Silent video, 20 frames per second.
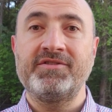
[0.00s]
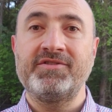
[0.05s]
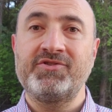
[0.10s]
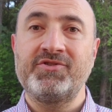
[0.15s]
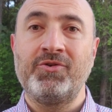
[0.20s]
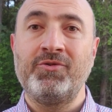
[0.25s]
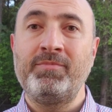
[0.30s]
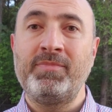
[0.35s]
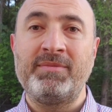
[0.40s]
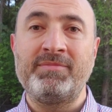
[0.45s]

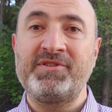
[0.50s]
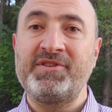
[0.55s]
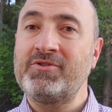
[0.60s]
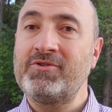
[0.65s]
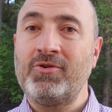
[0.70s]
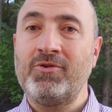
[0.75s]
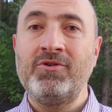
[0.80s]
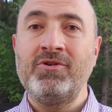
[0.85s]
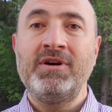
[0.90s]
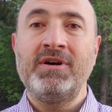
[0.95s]
So
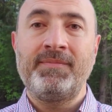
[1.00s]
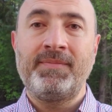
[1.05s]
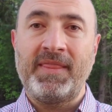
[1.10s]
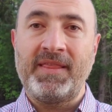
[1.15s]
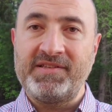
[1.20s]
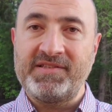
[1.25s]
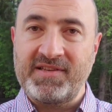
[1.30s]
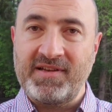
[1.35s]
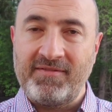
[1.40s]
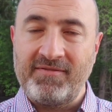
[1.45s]
PepsiCo
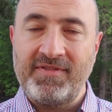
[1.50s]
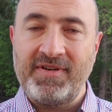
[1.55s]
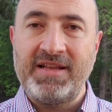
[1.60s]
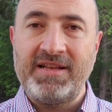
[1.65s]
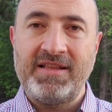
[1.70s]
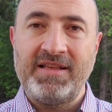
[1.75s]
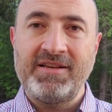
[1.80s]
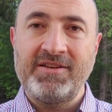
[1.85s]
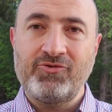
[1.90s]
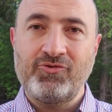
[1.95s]
is
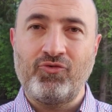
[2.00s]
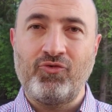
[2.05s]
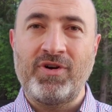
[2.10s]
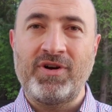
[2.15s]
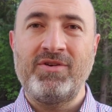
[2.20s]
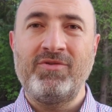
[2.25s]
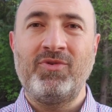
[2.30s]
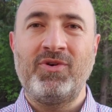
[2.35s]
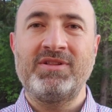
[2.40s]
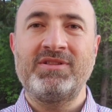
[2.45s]
unveiling
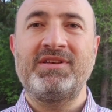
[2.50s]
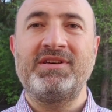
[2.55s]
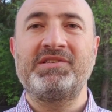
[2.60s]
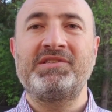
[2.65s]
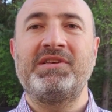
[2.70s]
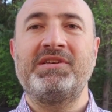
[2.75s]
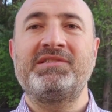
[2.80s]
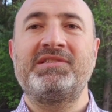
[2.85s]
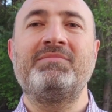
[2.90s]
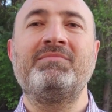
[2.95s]
21
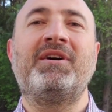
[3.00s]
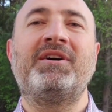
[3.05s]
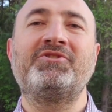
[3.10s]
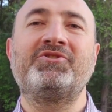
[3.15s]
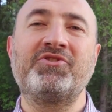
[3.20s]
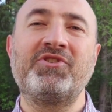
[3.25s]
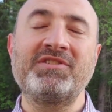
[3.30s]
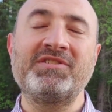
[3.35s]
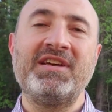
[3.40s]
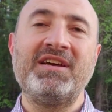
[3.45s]
Tesla semi
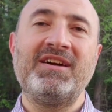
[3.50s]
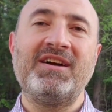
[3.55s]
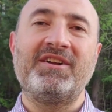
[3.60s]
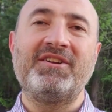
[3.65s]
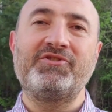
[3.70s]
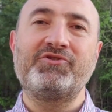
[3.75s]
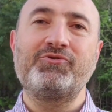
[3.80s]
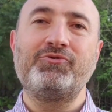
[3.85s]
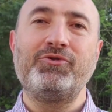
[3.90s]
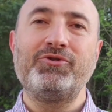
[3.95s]
trucks, and
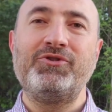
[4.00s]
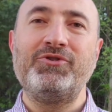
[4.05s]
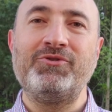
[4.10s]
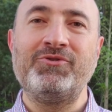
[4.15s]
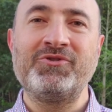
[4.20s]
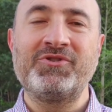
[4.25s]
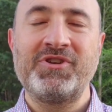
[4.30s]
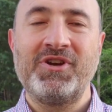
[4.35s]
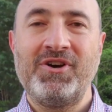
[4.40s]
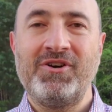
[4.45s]
it's good
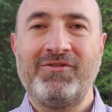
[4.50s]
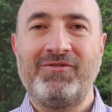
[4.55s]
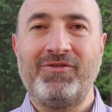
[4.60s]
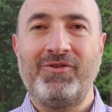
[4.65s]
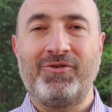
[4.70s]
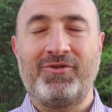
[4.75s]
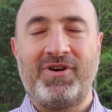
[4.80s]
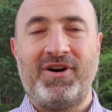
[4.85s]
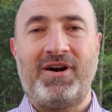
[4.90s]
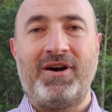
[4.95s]
news
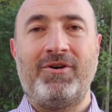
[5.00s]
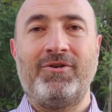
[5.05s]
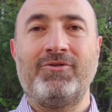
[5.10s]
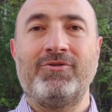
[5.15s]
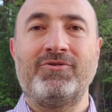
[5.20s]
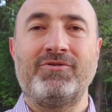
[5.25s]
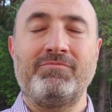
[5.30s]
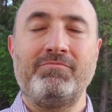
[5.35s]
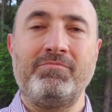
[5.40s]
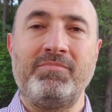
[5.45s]
for
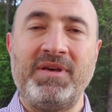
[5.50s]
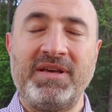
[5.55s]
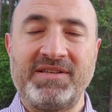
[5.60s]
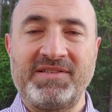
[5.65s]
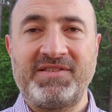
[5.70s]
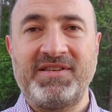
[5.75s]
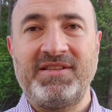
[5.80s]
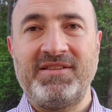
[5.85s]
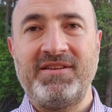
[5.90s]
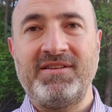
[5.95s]
our big
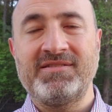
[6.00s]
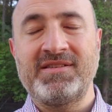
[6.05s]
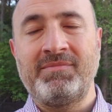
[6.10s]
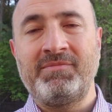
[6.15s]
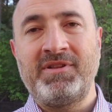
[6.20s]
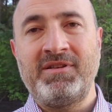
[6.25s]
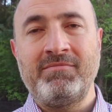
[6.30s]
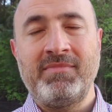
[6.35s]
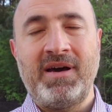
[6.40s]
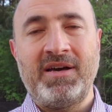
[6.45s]
cities. I
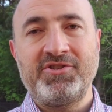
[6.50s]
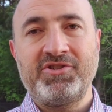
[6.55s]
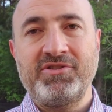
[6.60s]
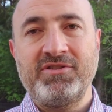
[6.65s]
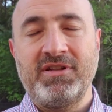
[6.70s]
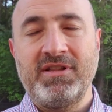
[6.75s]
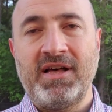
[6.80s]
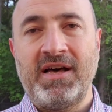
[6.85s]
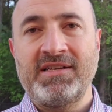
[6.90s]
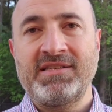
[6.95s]
mean, imagine
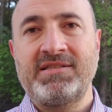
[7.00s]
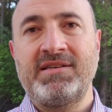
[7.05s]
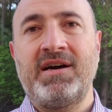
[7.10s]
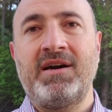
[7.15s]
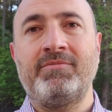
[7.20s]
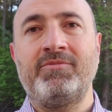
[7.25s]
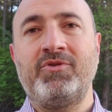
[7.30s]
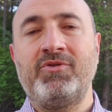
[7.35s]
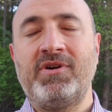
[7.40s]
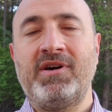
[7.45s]
the last
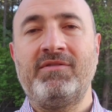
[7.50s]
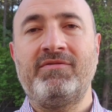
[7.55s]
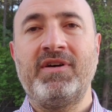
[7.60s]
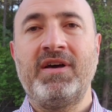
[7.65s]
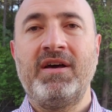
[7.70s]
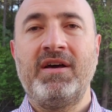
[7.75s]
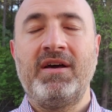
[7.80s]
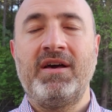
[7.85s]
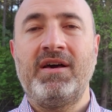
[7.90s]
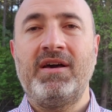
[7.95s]
time you have
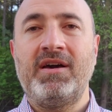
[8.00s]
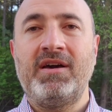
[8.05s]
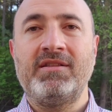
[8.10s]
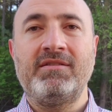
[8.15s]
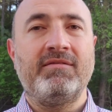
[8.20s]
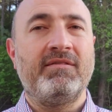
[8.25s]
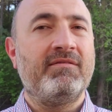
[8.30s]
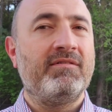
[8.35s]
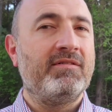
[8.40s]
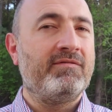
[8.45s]
had
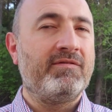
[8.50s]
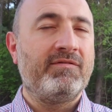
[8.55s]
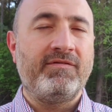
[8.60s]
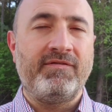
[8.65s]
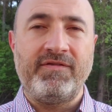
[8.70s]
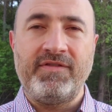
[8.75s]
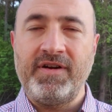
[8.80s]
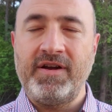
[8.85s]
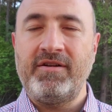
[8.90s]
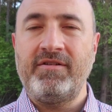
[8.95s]

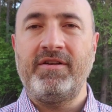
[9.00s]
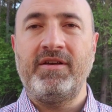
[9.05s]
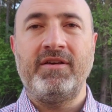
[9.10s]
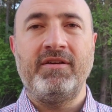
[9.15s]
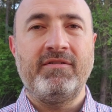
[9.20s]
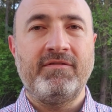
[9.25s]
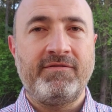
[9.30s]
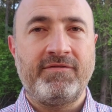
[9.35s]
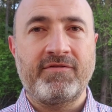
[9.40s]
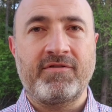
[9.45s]
very
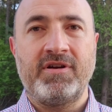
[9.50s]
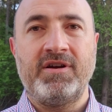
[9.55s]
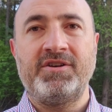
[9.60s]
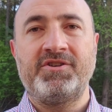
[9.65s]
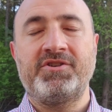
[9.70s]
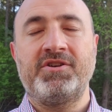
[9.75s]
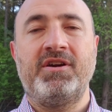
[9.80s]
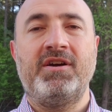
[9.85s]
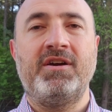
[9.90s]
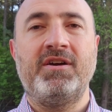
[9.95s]

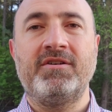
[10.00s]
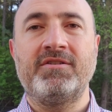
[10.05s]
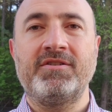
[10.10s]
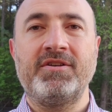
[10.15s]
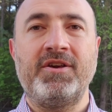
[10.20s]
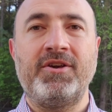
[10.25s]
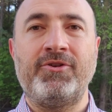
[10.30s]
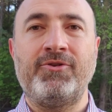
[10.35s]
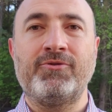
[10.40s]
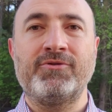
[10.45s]
fresh air
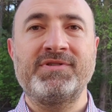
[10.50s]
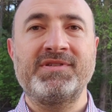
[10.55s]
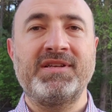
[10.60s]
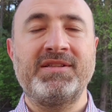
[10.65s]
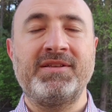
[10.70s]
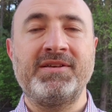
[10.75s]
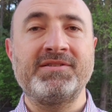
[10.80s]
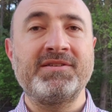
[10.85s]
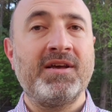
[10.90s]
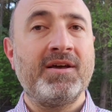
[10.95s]
in your
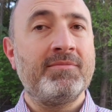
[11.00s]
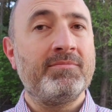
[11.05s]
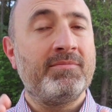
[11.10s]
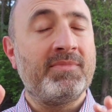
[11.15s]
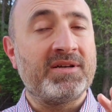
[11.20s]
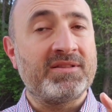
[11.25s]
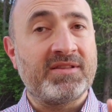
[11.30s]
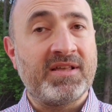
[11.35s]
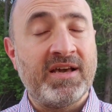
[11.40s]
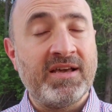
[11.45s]
cities.
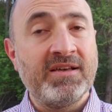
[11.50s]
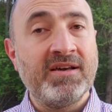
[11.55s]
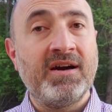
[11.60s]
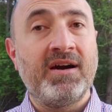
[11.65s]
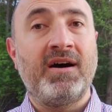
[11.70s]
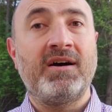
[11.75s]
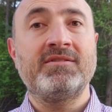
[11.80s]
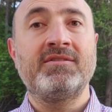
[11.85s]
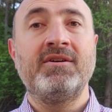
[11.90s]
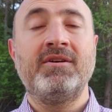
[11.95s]
But thank
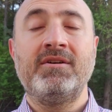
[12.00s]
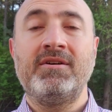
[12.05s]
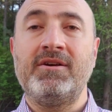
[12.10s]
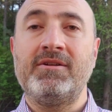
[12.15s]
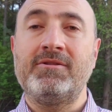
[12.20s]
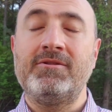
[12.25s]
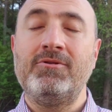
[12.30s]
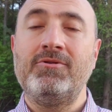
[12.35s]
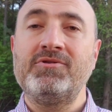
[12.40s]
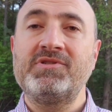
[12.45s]
God,
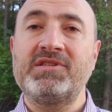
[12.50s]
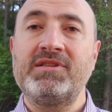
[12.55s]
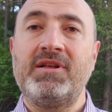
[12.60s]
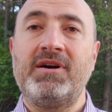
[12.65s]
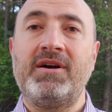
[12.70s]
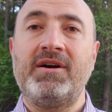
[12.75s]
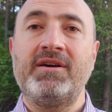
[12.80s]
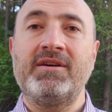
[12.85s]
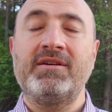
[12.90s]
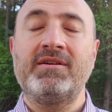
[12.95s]
it looks
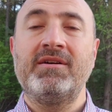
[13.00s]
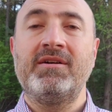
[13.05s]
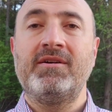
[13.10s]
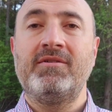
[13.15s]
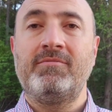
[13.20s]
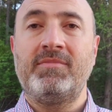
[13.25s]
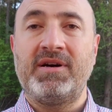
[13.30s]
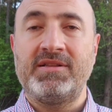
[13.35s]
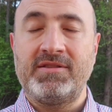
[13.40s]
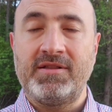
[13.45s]
like
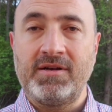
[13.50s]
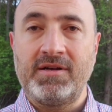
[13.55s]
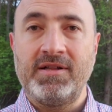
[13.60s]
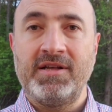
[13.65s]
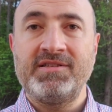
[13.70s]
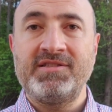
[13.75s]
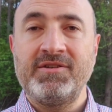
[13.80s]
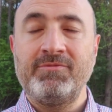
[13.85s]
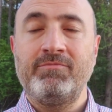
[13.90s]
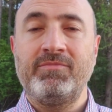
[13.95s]
by the
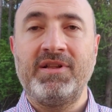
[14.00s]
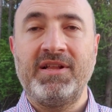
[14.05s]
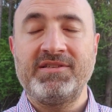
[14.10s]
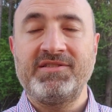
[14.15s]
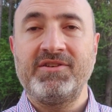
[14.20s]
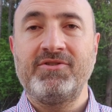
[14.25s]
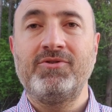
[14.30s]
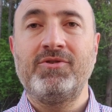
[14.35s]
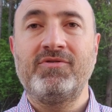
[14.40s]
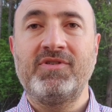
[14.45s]
blessing,
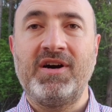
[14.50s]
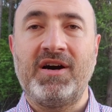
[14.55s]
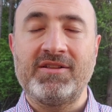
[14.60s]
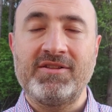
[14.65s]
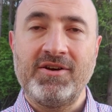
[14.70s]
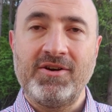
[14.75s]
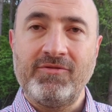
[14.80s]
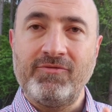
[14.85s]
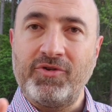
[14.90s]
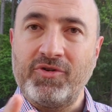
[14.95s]
blessing of God,
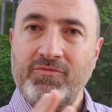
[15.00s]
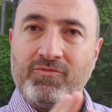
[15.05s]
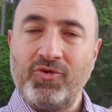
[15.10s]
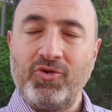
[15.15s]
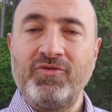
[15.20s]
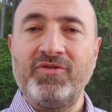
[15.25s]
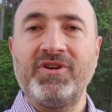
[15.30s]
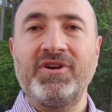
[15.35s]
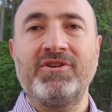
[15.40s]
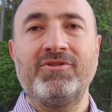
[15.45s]
we're
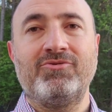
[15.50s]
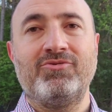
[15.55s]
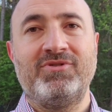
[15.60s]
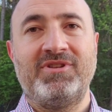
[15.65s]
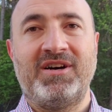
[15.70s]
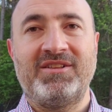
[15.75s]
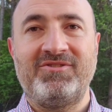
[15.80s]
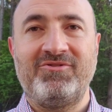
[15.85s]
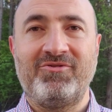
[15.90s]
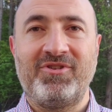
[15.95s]
moving to
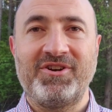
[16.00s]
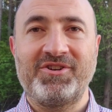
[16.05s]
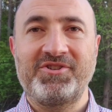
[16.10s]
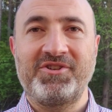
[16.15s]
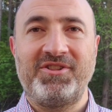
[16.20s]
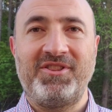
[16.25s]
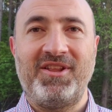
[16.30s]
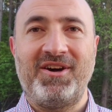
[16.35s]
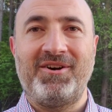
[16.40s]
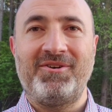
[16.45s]
that
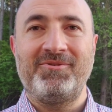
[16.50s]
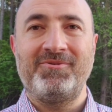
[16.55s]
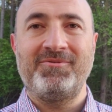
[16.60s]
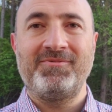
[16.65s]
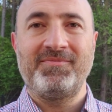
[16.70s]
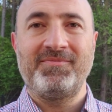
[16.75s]
direction now.